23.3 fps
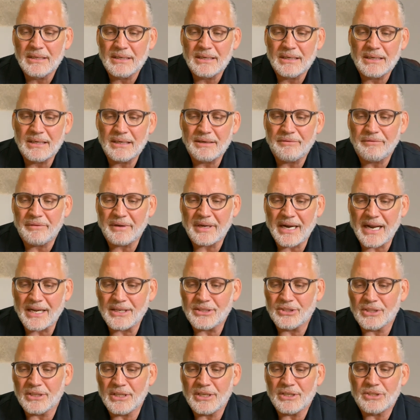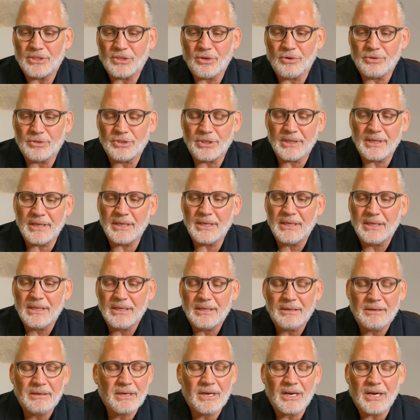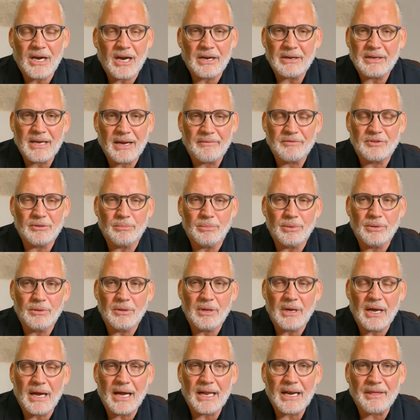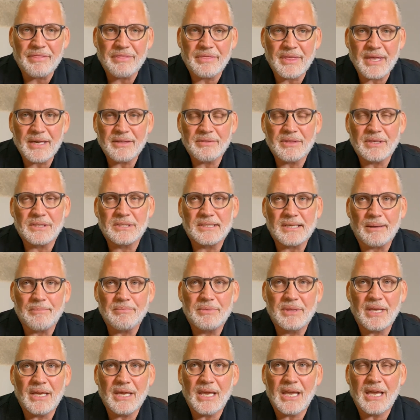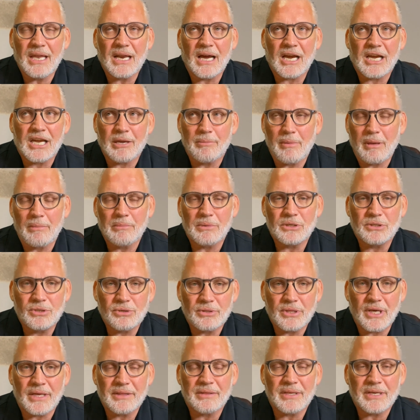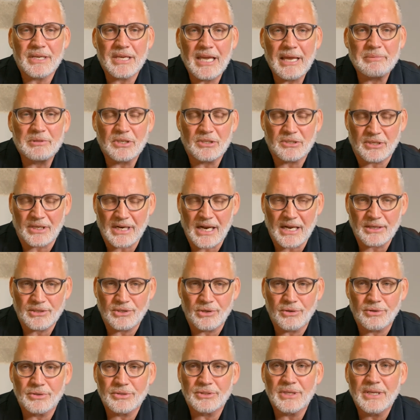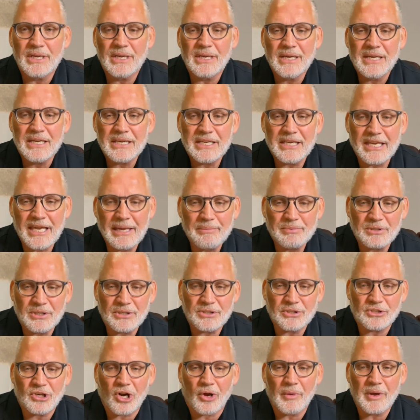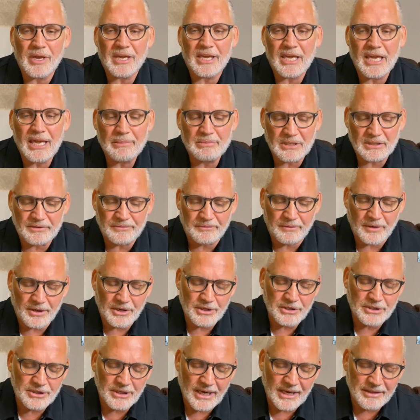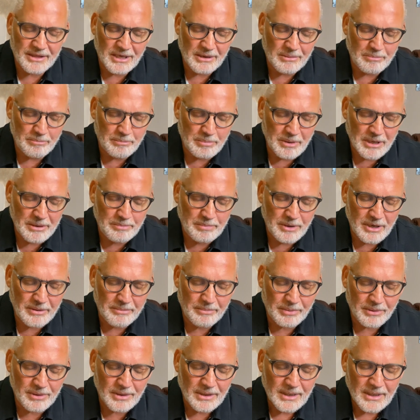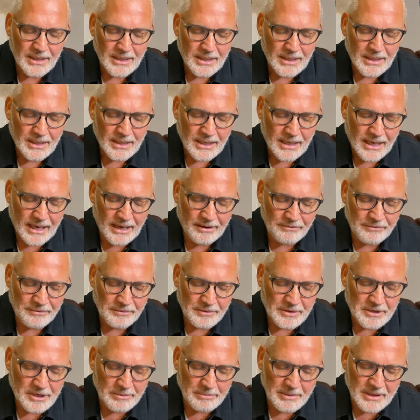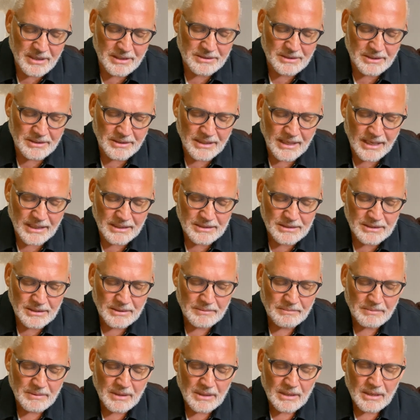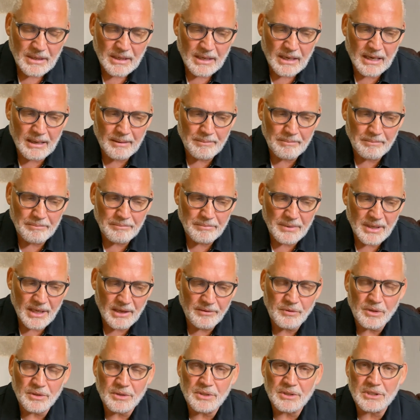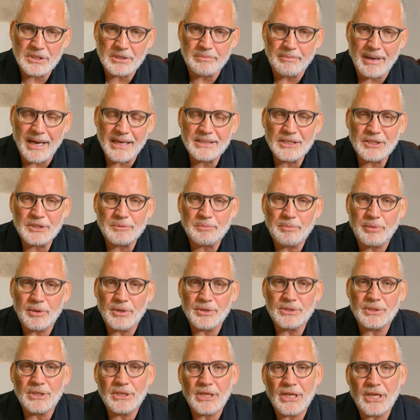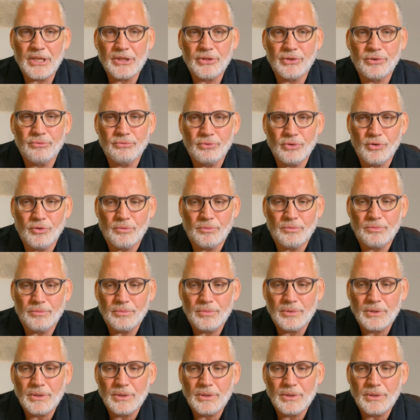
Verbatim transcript: uh, financially, socially uncomfortable. And I think there's something in our commitment to that that keeps us on our toes, keeps us growing, keeps us flourishing. I think big people have committed to that. Um, if you're the smartest person in the room,